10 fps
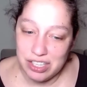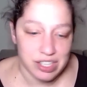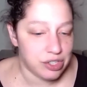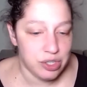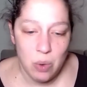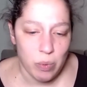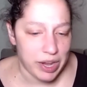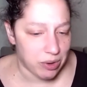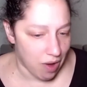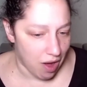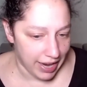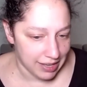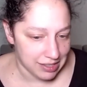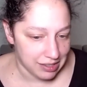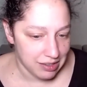is there's no right or wrong
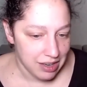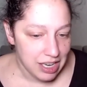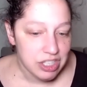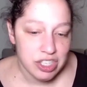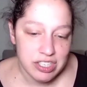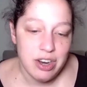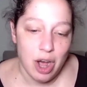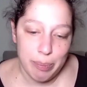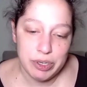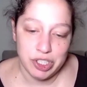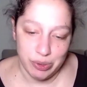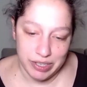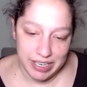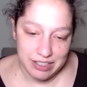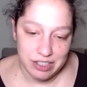answer, just an
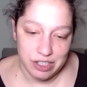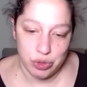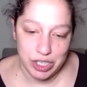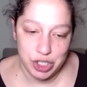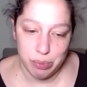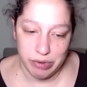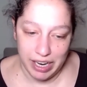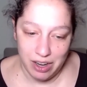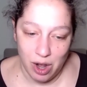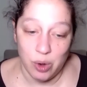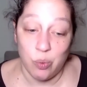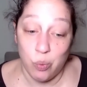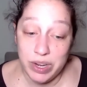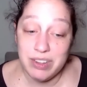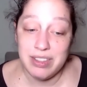opportunity to stretch your brain on
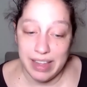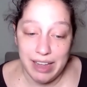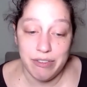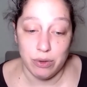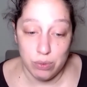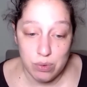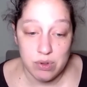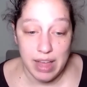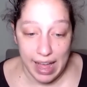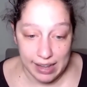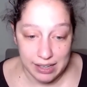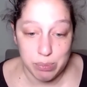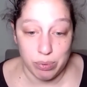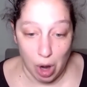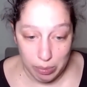real-life Google Ads
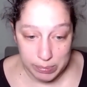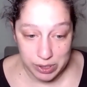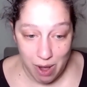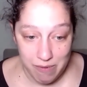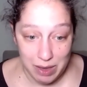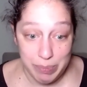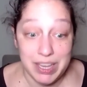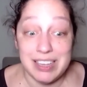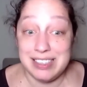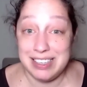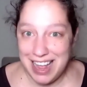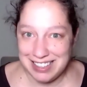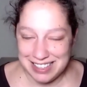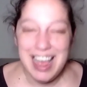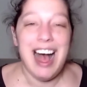problem solving. Because
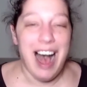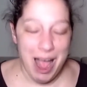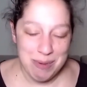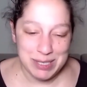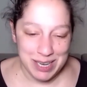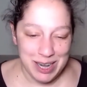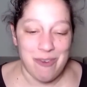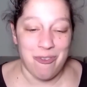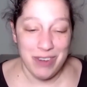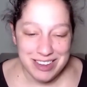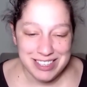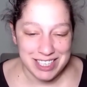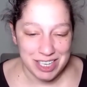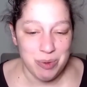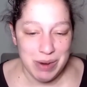yes, I was in a real
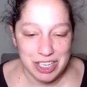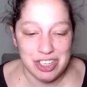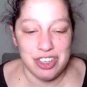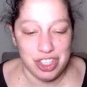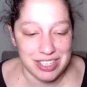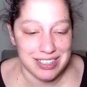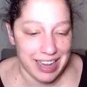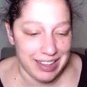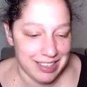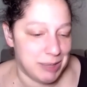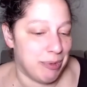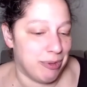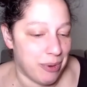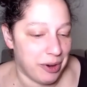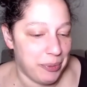situation just like this
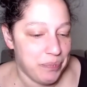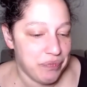before.